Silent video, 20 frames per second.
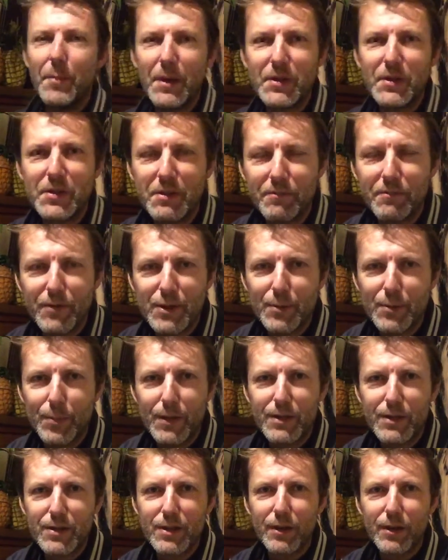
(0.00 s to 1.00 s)
the best
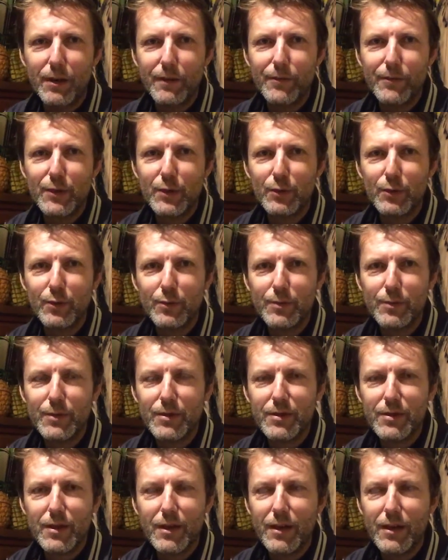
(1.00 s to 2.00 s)
invisibility I ever saw
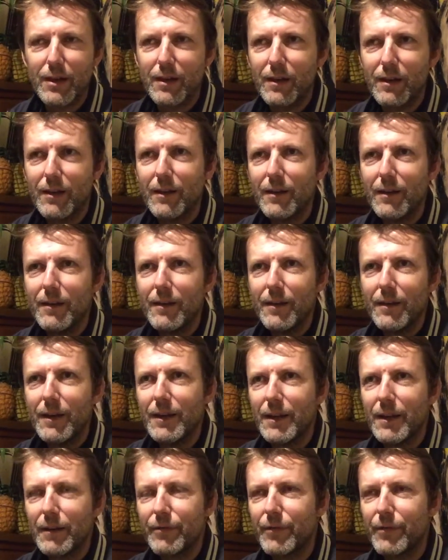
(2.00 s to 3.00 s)
was uh,
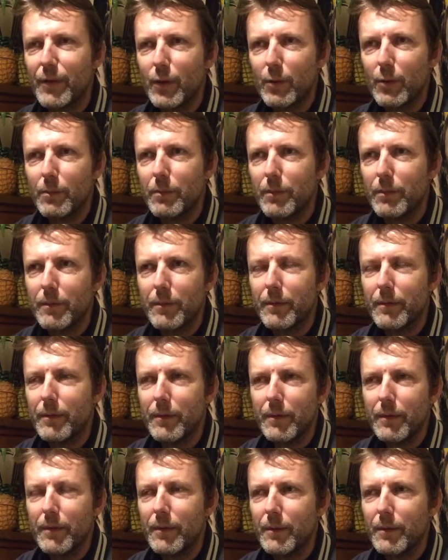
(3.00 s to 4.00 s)
in that film.
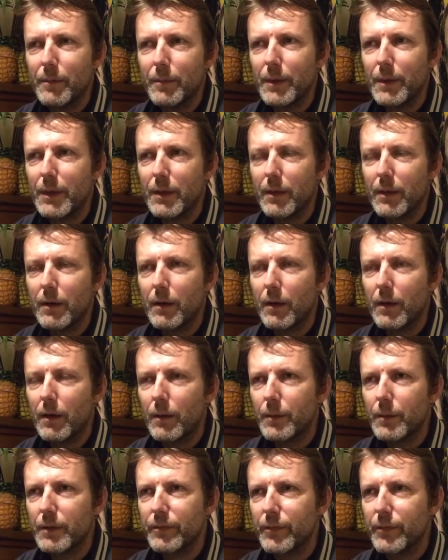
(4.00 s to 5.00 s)
Mid
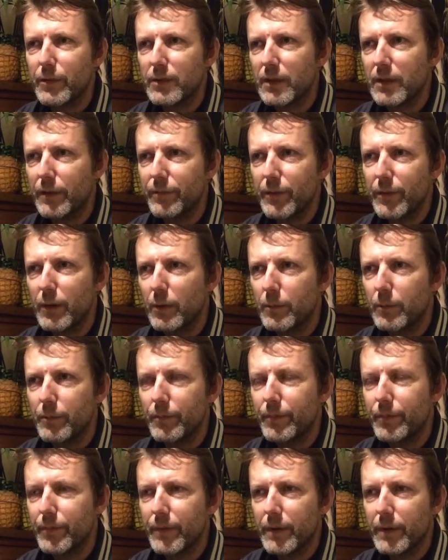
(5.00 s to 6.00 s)
oh, what the fuck's that
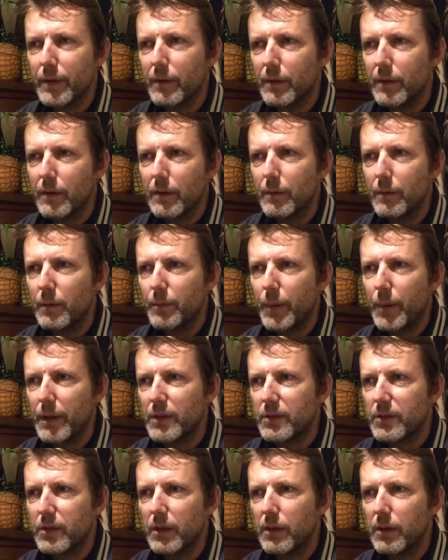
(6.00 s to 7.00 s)
film? With
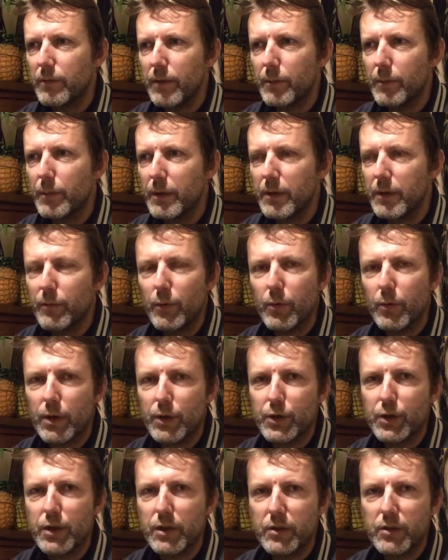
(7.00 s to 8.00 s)
Ben Stiller in when they've all
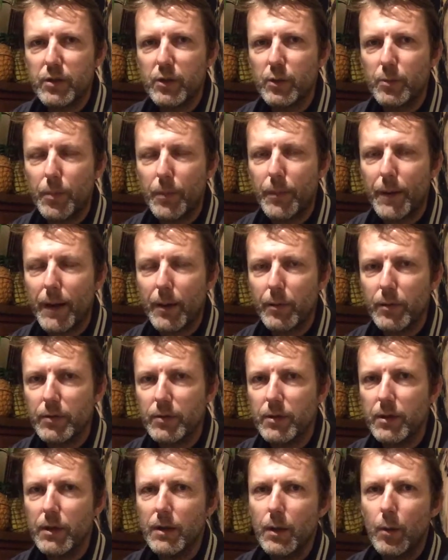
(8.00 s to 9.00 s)
got shit
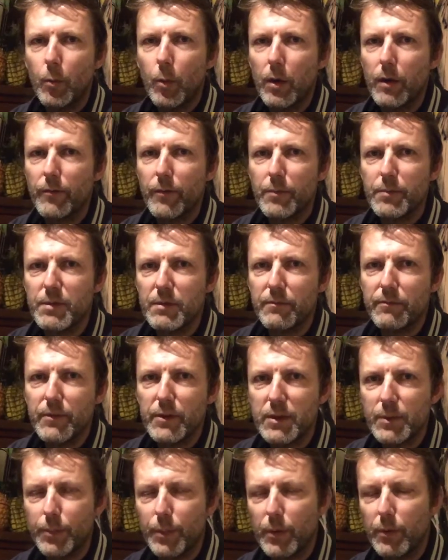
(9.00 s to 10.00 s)
superpowers. One of them's
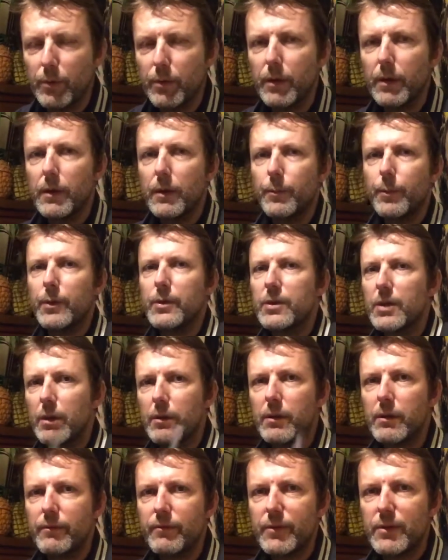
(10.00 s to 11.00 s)
invisible, but he's
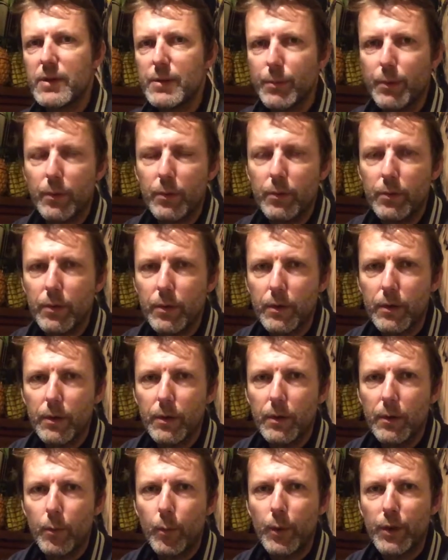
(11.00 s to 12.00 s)
only invisible
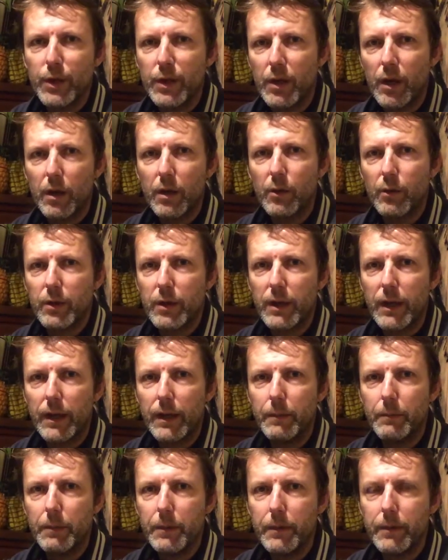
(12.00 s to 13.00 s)
when you're not looking
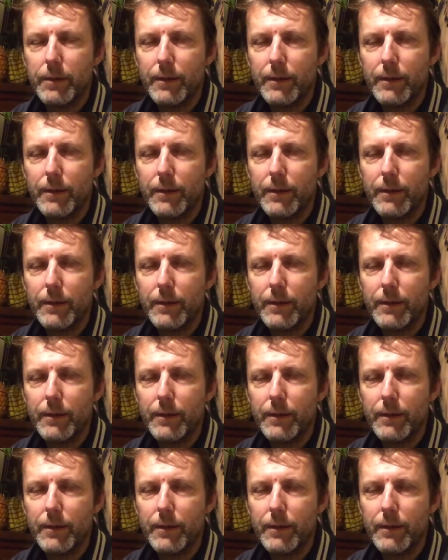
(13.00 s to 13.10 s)
at him.